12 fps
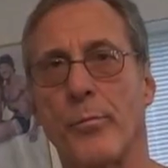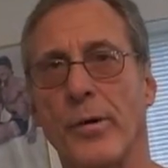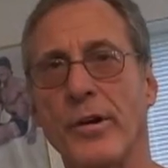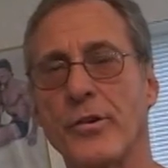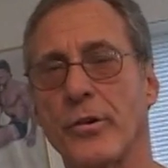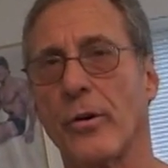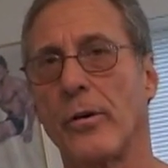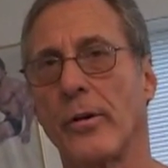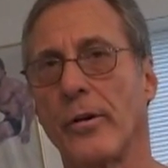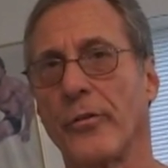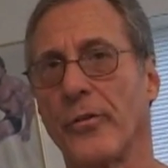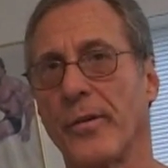Preacher
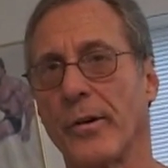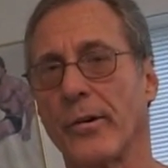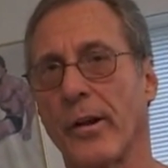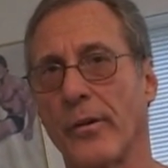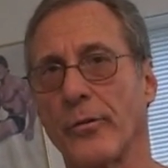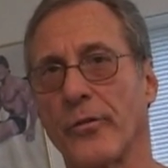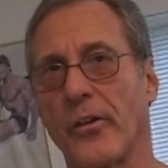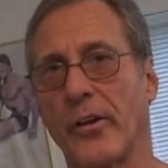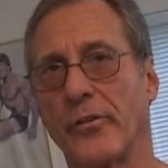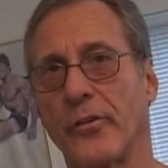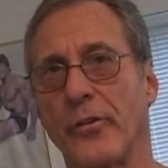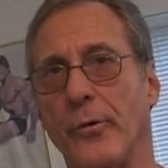curl is a very good
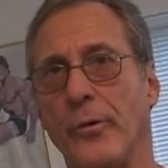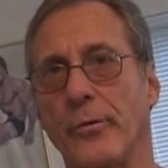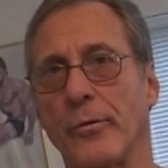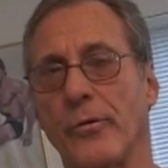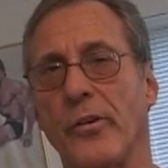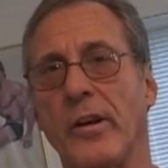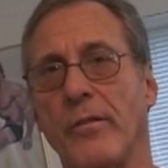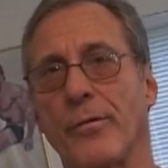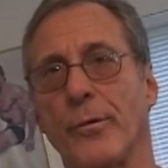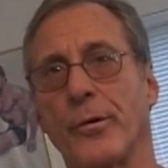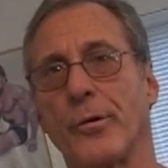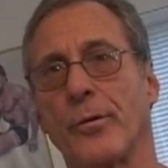exercise to do in your routine
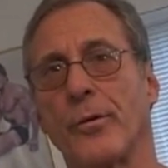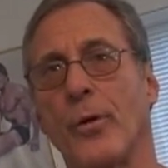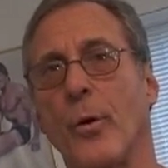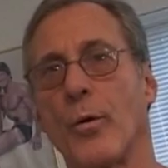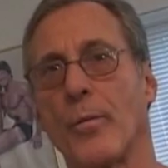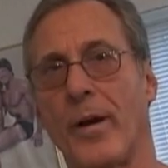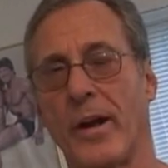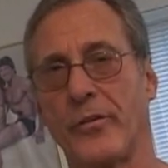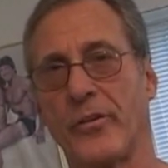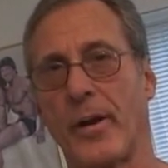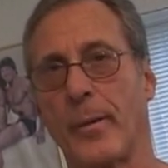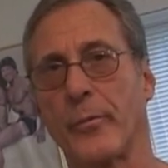for your lower
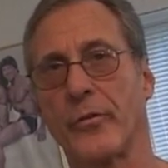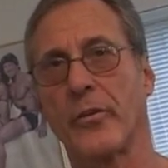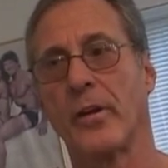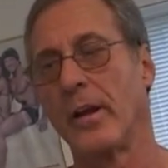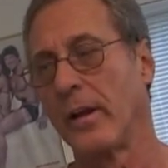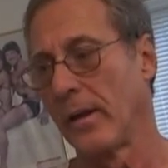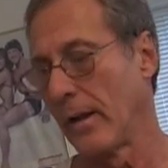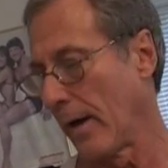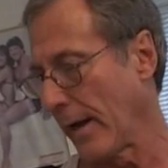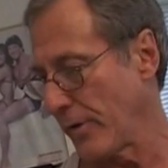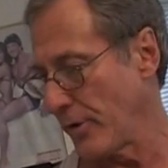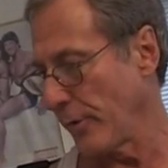biceps. Now,
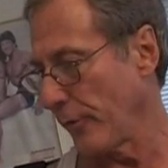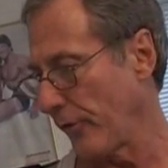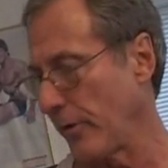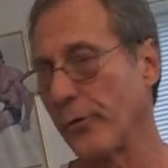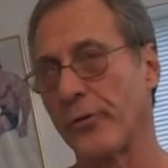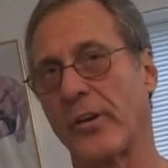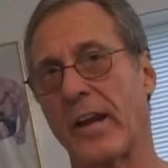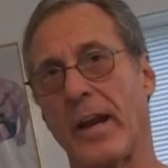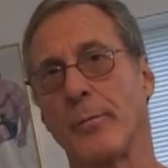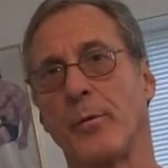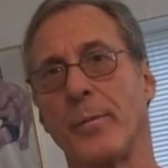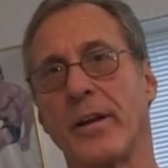I choose to use the
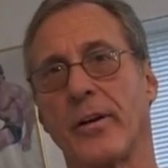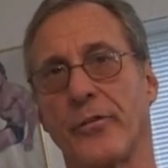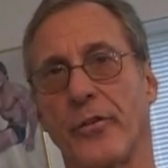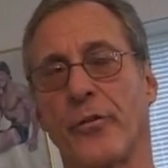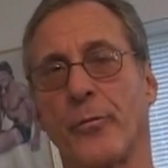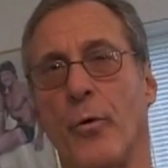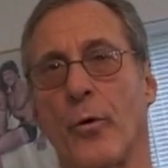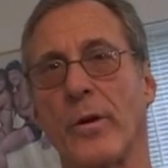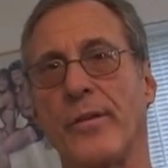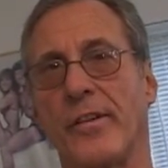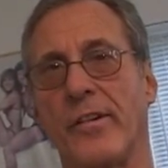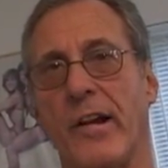cable because it's more
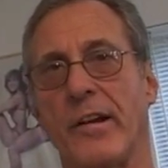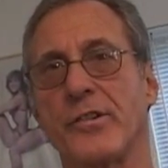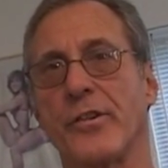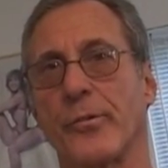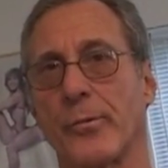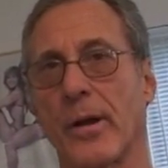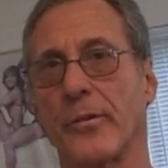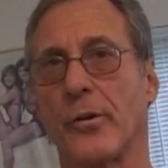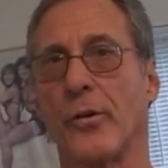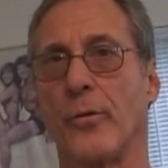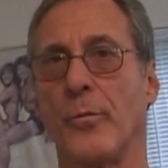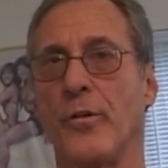even tension throughout
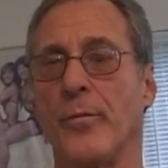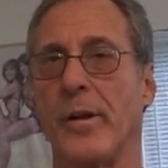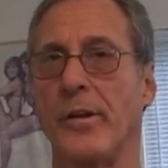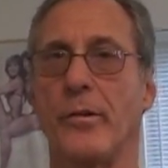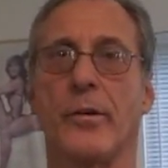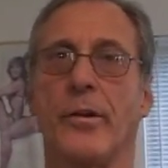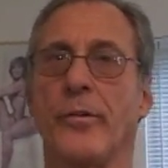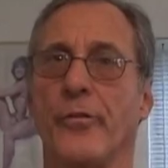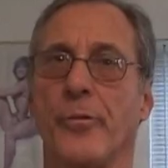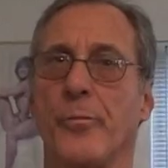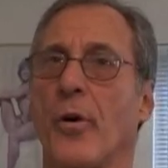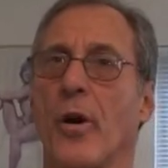the whole movement. You could
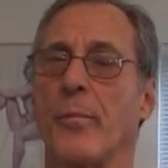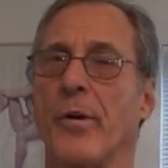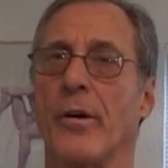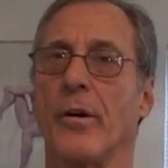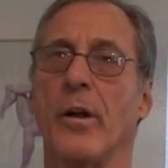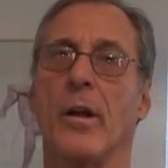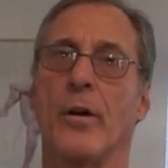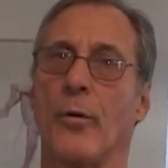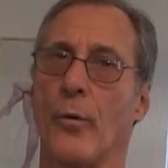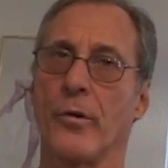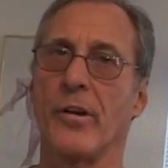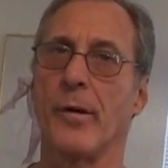use a barbell
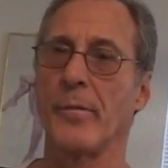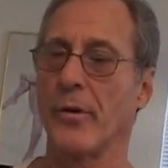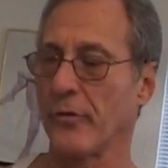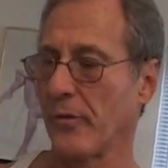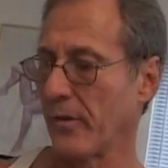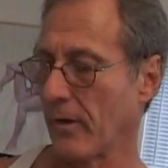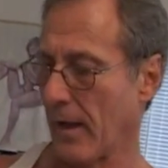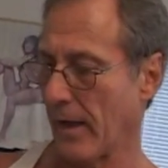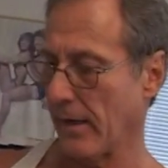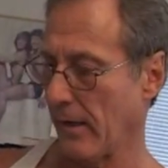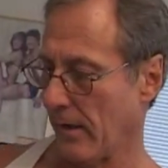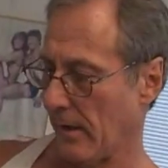or dumbbells if you
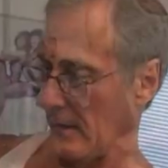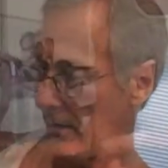like.